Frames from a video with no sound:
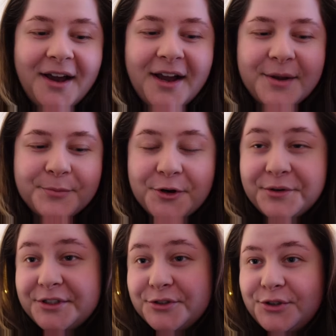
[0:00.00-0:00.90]
I am
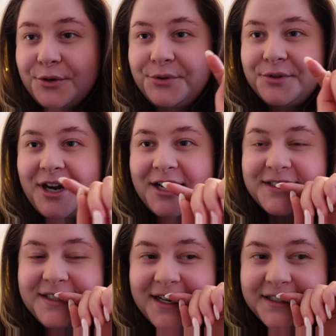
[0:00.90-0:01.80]
going to show you
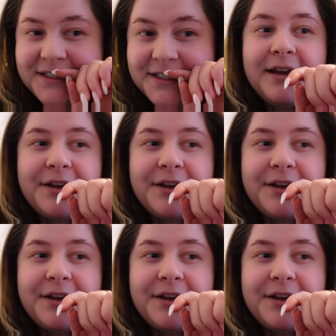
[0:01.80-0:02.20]
guys that.